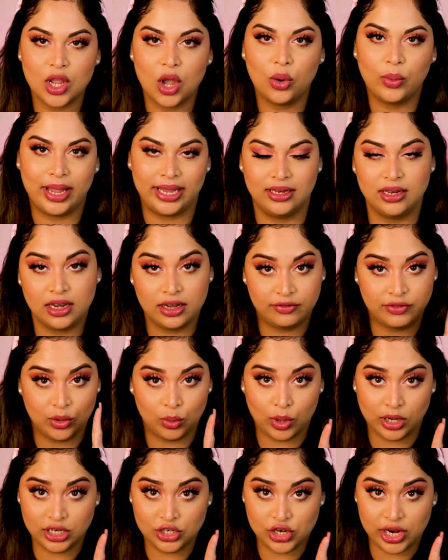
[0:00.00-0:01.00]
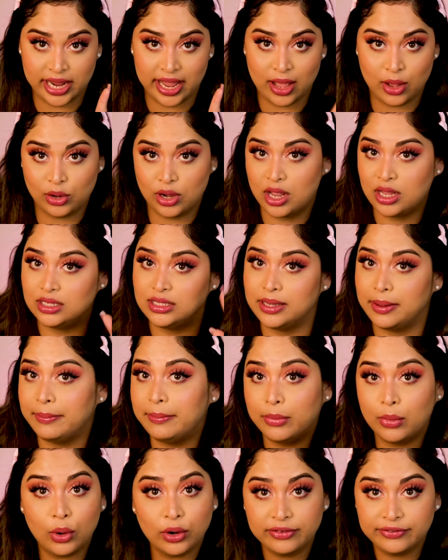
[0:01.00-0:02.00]
Oh, wait. And if you want to check out some
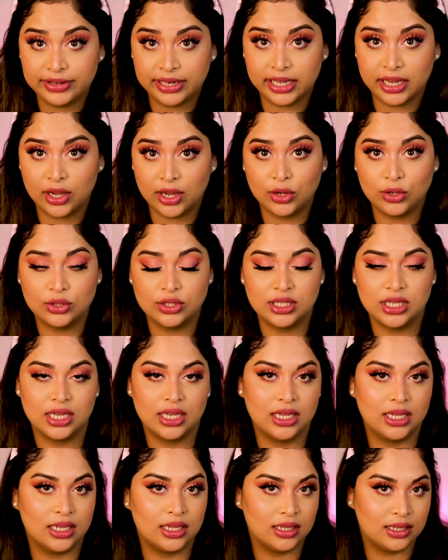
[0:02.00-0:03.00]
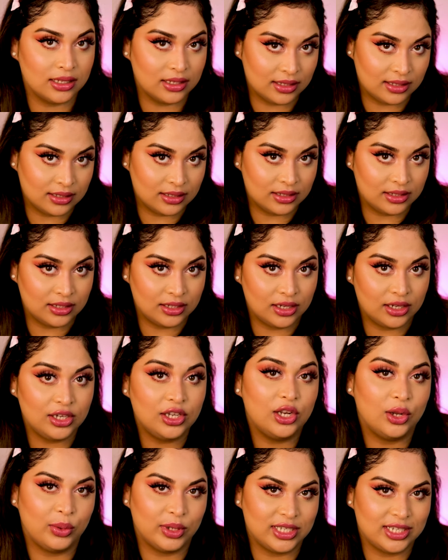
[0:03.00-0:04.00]
more videos, you
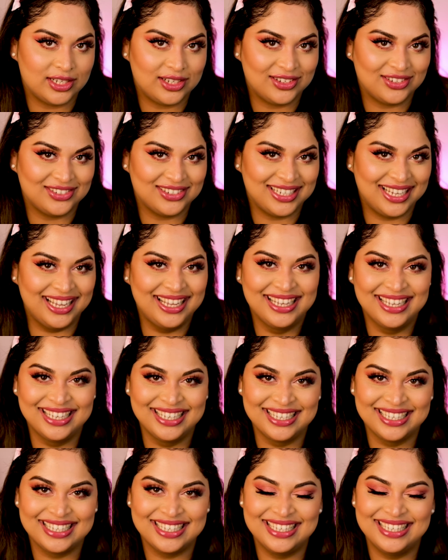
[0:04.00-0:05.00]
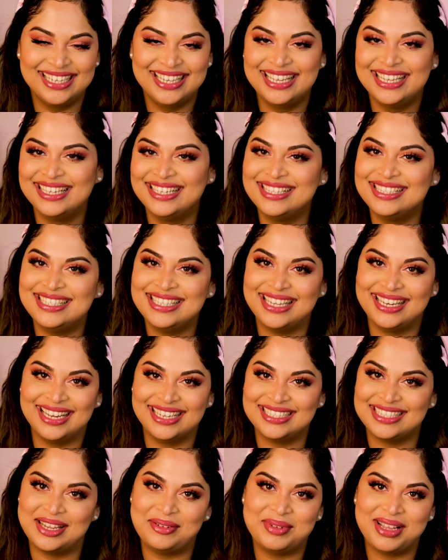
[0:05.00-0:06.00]
know what to do. See you
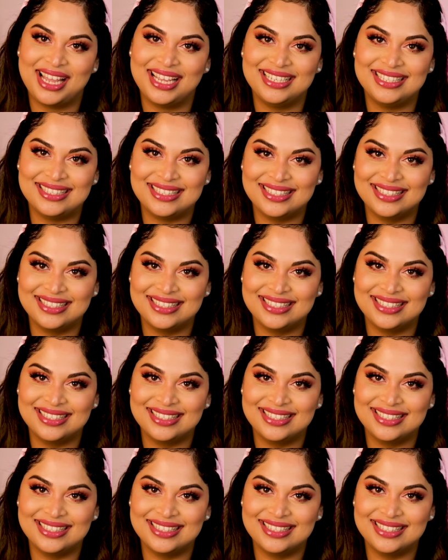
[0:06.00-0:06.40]
next time, guys.